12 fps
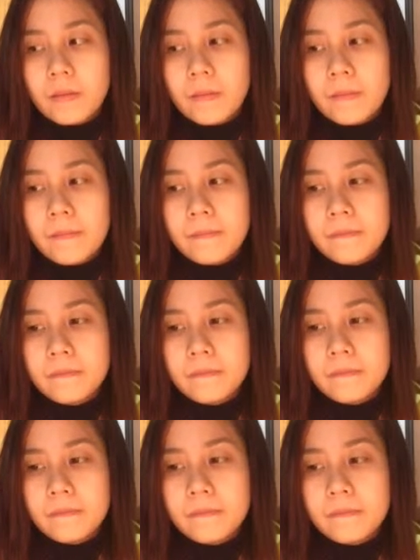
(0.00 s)
It was
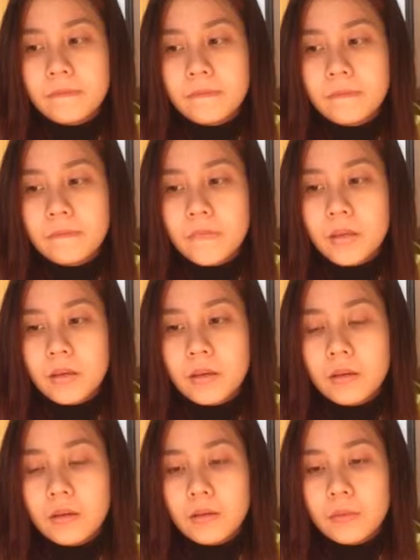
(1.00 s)
interesting
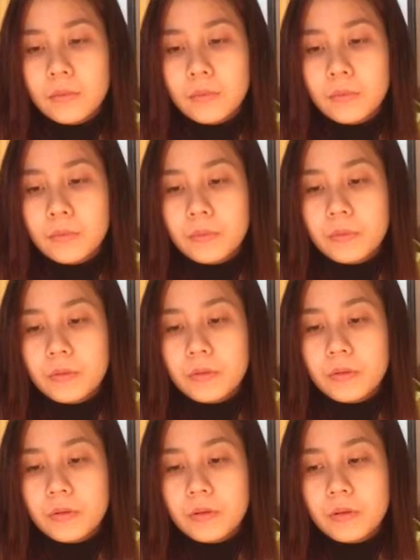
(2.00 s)
on
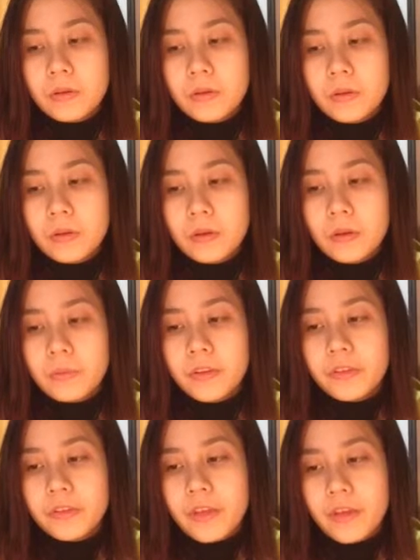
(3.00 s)
the Day of
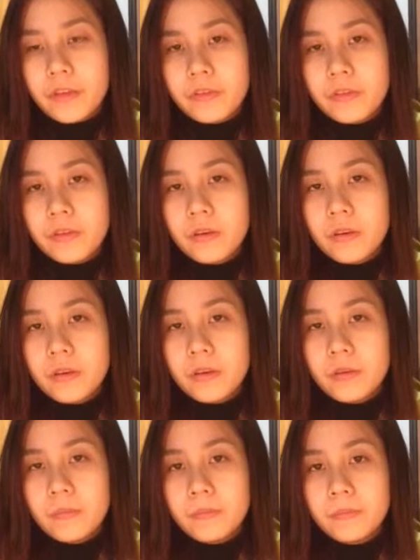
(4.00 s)
the Dead,
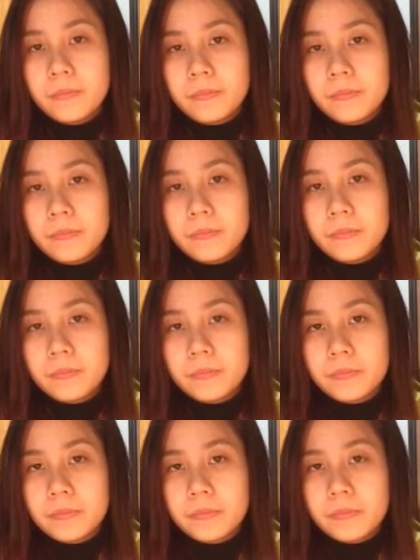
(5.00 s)

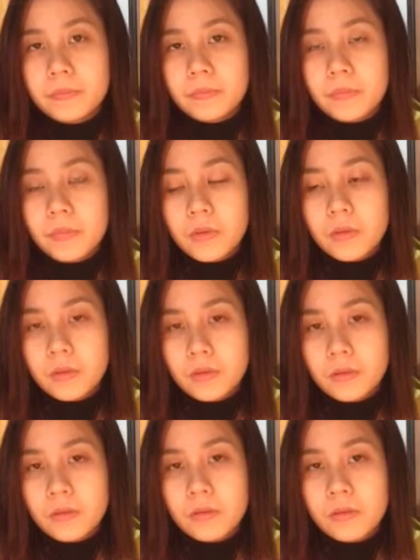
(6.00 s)
November 1st.